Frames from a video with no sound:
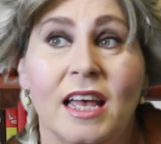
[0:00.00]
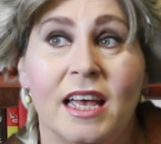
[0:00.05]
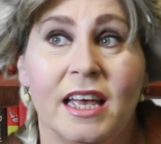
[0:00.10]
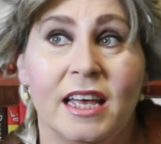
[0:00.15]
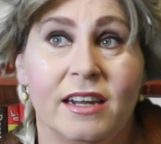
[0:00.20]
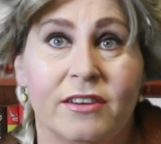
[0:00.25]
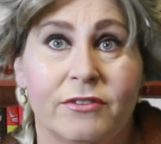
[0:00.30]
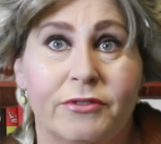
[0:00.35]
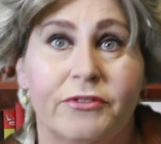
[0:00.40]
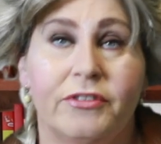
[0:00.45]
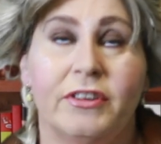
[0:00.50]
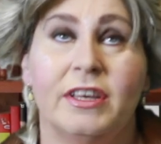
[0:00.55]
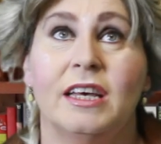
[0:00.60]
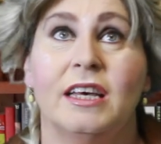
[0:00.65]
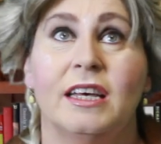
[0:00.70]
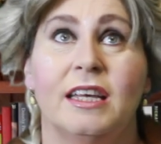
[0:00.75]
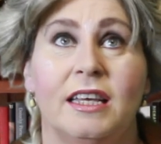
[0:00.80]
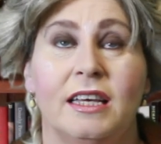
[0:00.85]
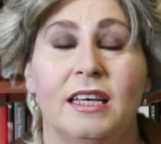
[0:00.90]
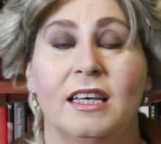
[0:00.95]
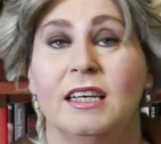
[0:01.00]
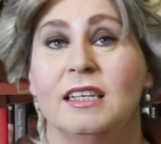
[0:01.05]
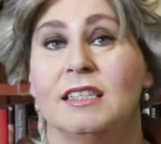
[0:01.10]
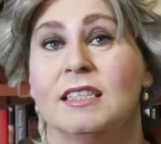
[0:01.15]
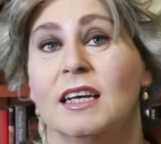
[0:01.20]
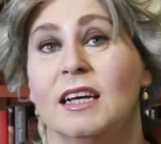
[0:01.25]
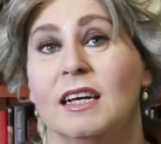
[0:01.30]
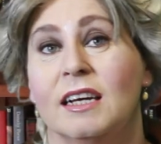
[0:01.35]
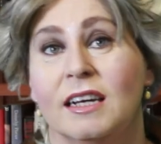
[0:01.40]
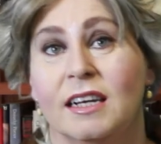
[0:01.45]
in Fear he is
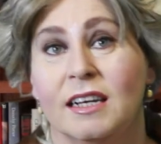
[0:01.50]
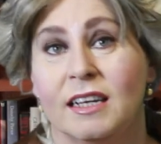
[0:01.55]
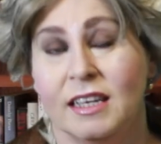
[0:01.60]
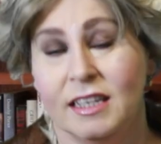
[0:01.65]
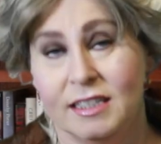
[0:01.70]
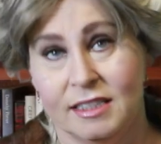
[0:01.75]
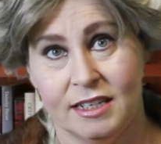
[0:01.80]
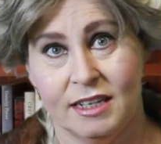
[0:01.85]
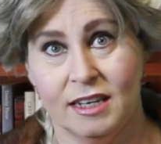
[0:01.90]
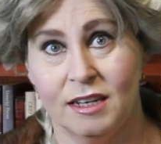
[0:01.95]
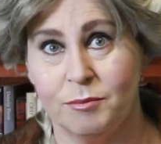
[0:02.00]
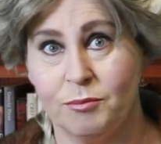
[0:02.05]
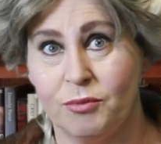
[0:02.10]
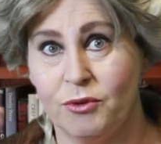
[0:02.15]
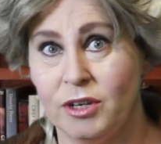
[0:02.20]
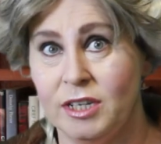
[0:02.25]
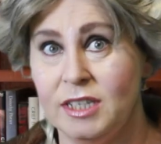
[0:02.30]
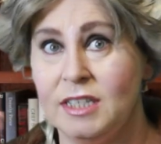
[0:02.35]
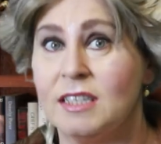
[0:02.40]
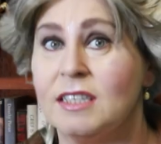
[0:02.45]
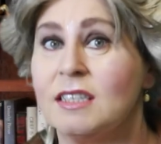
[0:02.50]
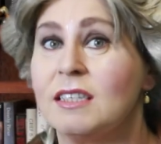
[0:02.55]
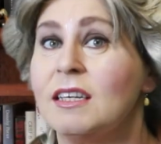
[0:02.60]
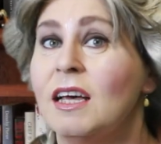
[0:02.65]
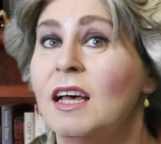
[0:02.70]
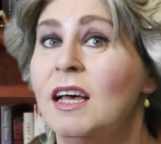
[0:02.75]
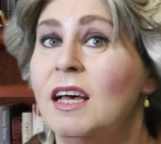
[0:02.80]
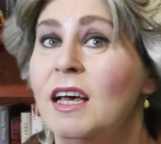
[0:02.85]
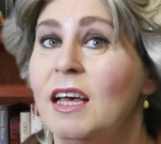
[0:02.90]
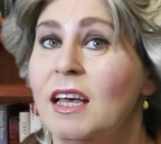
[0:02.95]
an Indian priest.
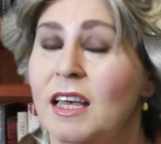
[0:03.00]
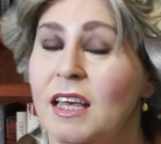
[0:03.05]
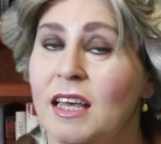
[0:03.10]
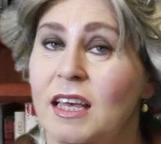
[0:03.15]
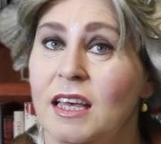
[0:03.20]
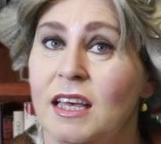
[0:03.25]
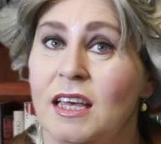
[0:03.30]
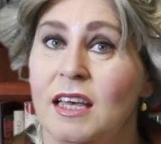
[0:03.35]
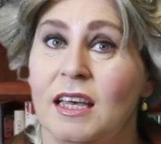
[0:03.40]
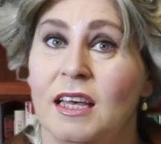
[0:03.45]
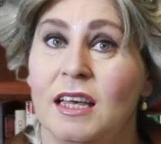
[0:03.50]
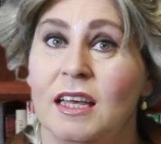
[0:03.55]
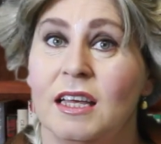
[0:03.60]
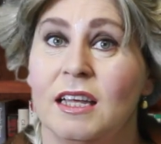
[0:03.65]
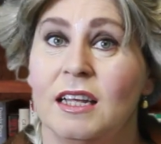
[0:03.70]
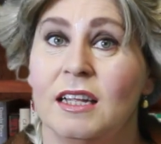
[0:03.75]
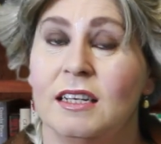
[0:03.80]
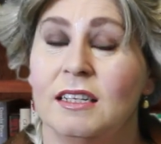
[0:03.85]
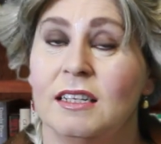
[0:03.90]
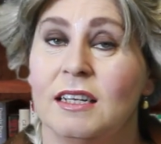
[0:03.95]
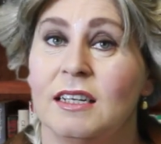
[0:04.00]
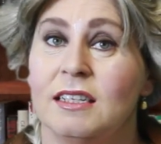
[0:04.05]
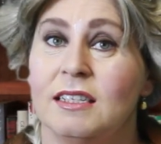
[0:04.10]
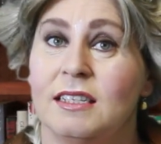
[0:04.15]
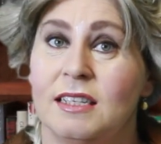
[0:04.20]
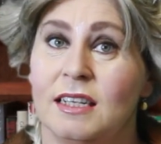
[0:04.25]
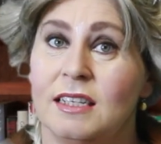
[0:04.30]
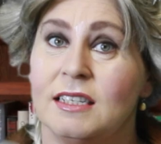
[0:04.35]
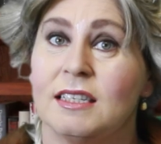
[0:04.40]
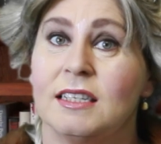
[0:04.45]
In
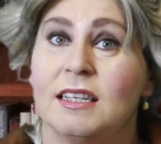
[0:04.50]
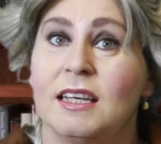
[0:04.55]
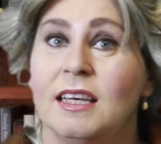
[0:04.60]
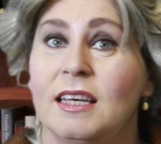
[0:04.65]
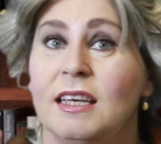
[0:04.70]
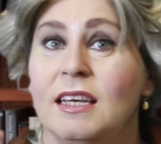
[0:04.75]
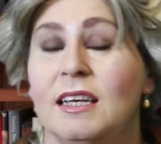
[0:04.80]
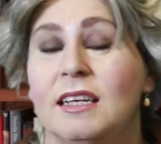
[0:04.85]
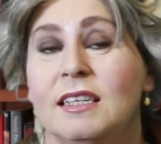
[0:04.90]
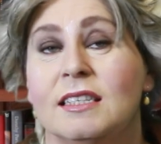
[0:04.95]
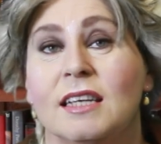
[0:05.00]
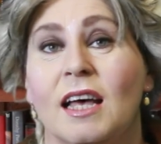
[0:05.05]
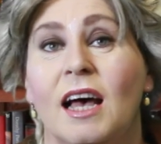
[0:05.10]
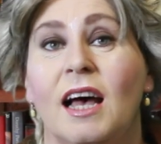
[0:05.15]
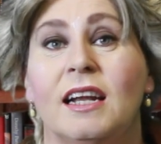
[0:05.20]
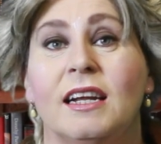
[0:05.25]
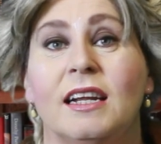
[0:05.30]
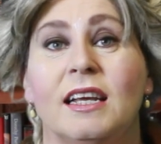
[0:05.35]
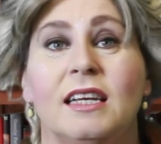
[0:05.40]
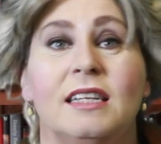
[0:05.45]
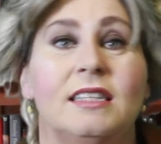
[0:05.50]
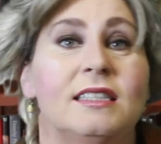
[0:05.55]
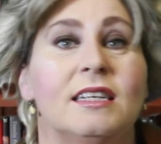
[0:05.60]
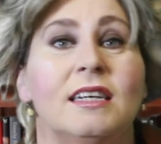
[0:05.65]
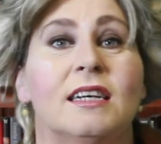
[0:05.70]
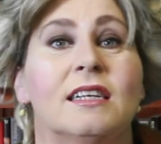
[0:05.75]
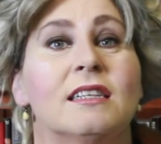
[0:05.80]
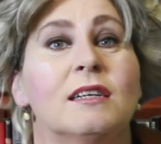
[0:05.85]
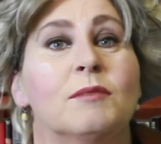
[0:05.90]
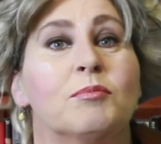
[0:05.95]
this he is an
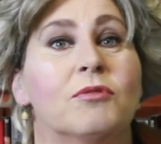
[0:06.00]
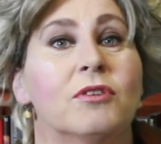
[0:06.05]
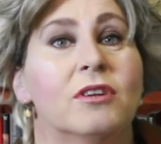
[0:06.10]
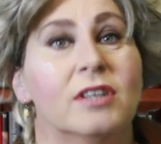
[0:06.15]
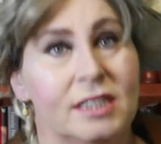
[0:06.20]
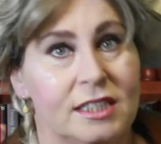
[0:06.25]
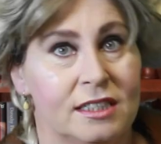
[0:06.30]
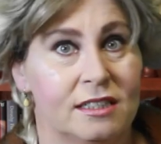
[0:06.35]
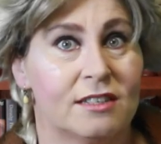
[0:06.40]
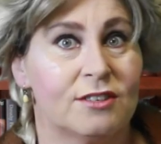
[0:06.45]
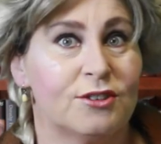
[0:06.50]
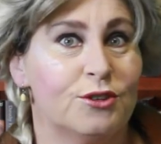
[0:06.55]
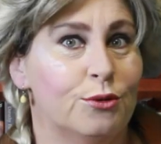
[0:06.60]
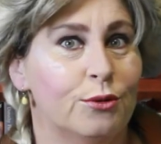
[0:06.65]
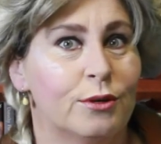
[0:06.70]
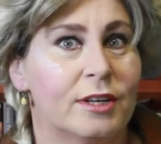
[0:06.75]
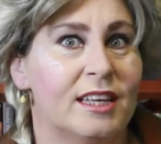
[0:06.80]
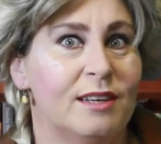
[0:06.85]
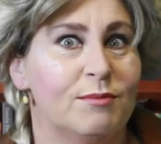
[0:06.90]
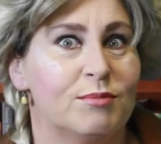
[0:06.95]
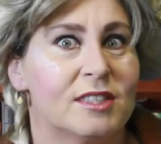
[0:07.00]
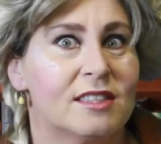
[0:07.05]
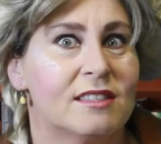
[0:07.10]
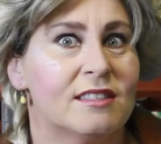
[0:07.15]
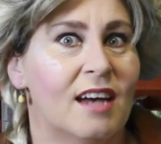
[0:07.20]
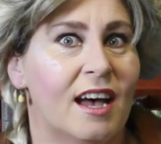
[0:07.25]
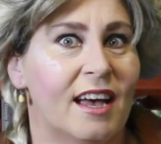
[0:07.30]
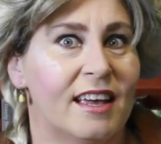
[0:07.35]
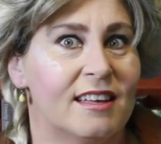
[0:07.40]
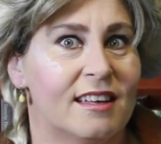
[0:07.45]
Indian prince who keeps
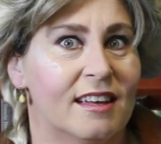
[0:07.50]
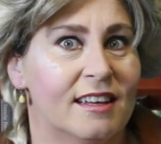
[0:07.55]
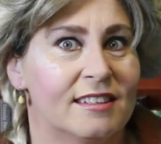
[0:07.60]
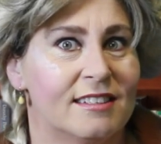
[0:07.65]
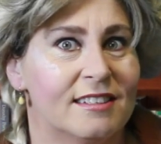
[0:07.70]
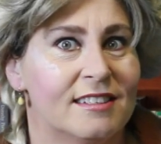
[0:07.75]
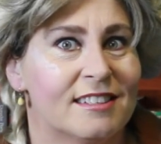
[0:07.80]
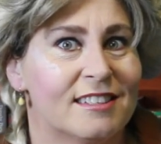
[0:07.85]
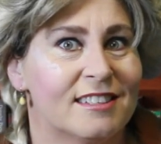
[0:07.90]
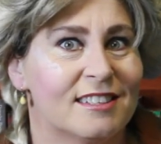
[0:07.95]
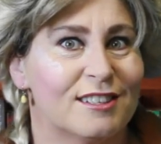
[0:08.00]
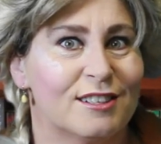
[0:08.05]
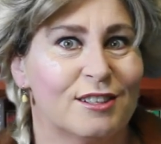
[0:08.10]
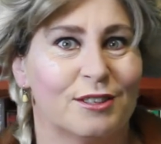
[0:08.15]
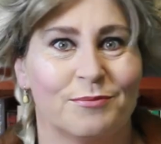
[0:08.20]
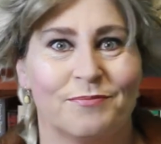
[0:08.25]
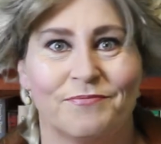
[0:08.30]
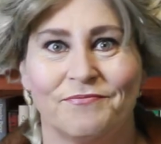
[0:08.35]
tigers.